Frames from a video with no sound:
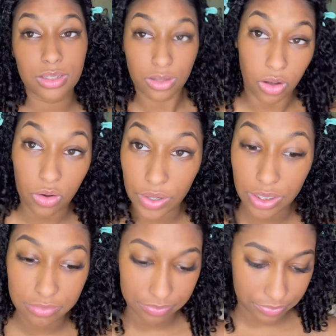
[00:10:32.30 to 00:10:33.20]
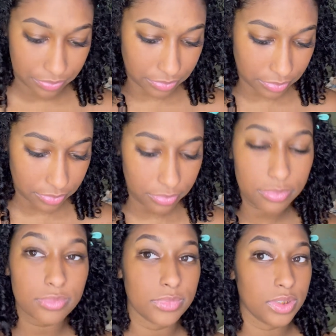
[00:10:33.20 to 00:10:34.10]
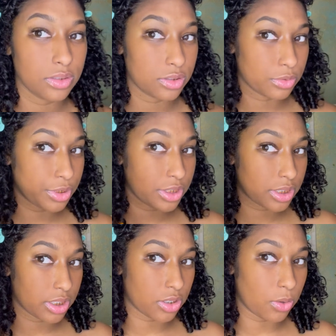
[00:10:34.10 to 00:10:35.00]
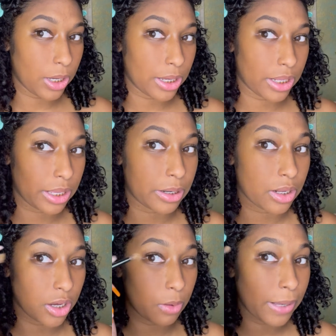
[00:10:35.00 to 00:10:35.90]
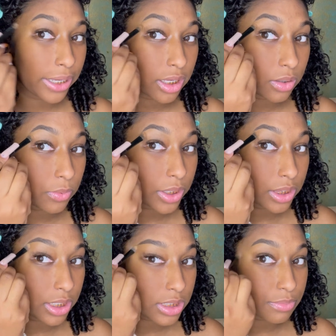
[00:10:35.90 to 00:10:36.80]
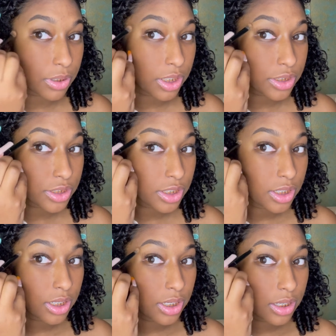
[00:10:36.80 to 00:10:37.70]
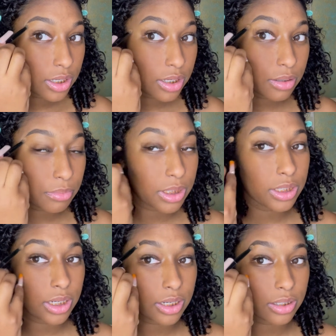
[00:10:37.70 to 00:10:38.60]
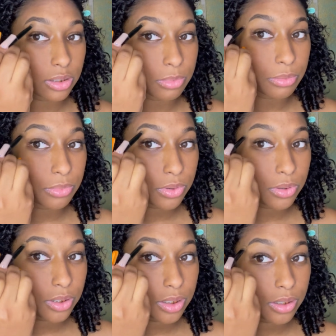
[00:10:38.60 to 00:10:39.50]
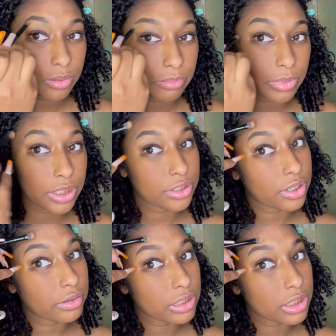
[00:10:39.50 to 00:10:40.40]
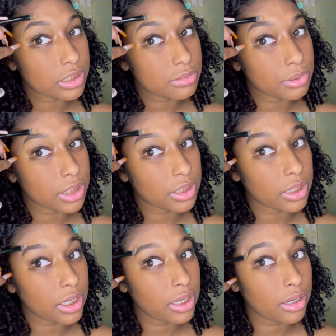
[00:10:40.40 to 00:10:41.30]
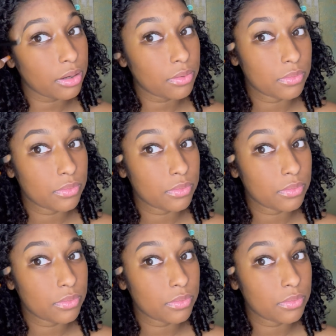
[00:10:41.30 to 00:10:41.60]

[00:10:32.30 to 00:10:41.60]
Alright. So we're just gonna go ahead and go back in with this brush and blend that in a little bit more. Make sure everything is blended out.